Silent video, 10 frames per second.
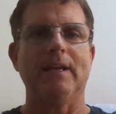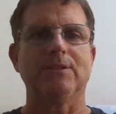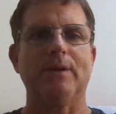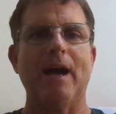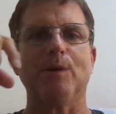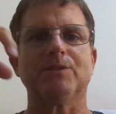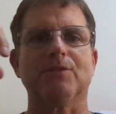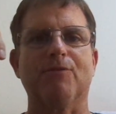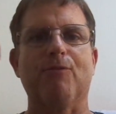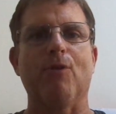So now he's in
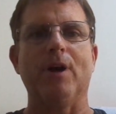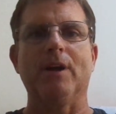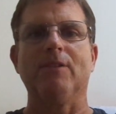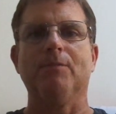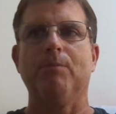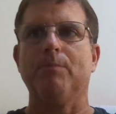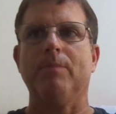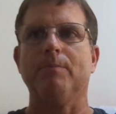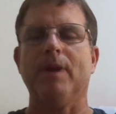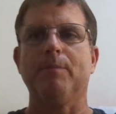front of
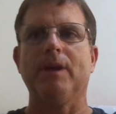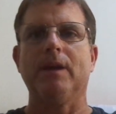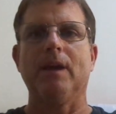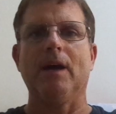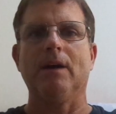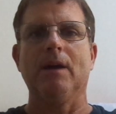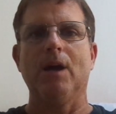maybe uh,